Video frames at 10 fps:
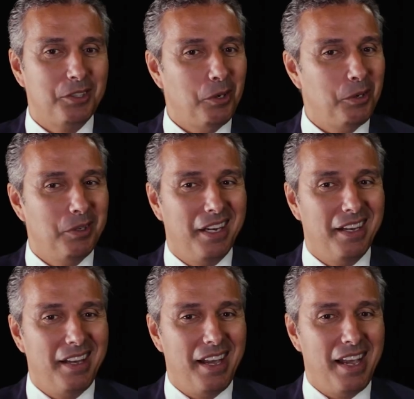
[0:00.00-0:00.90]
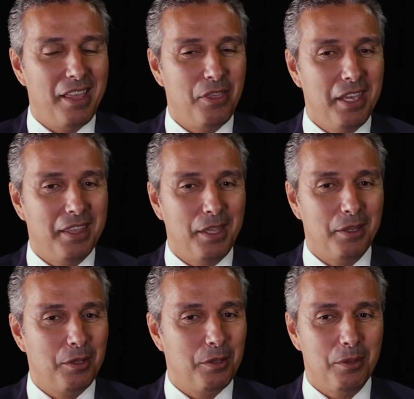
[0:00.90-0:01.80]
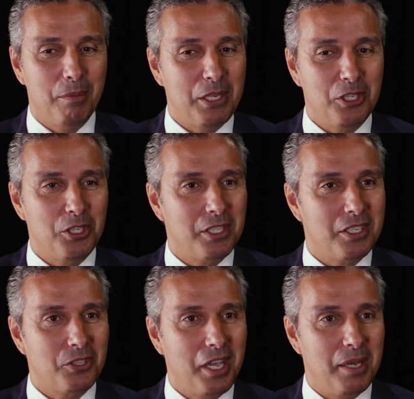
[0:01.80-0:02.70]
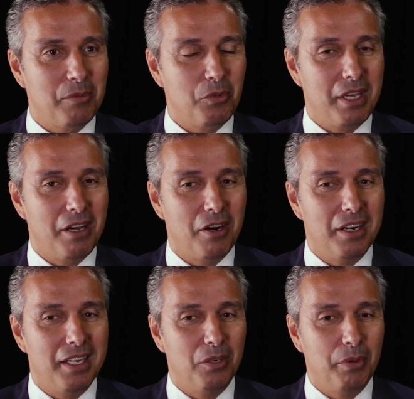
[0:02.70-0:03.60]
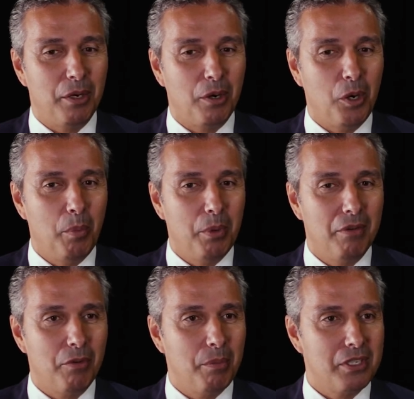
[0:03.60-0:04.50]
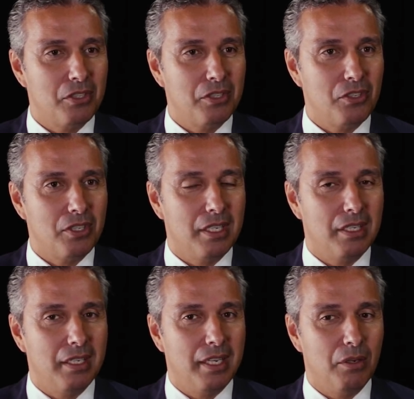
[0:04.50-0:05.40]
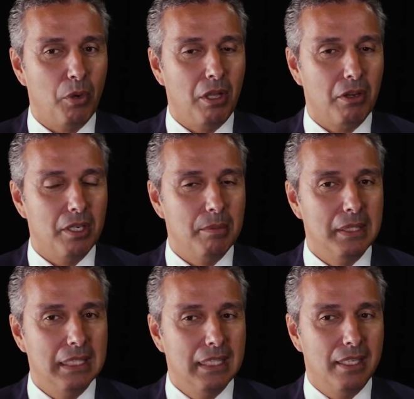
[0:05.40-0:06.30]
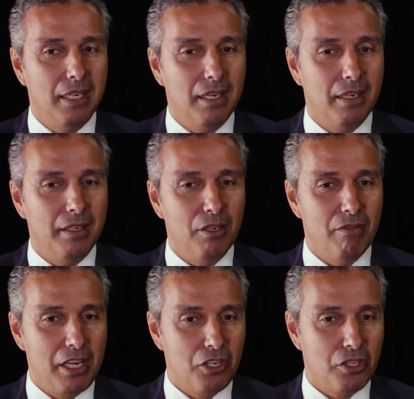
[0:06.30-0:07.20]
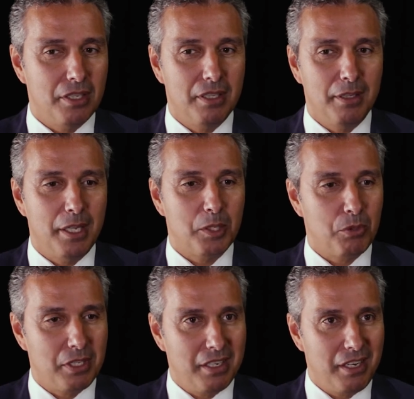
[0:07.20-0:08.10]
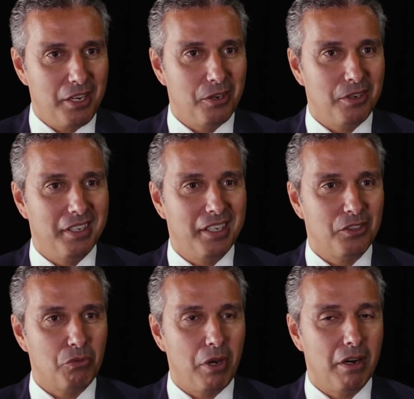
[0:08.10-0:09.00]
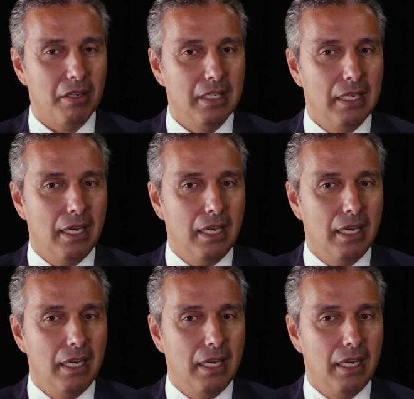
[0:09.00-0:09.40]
So I think that the message is the same. We are open for business and welcome innovation that is presented here and elsewhere,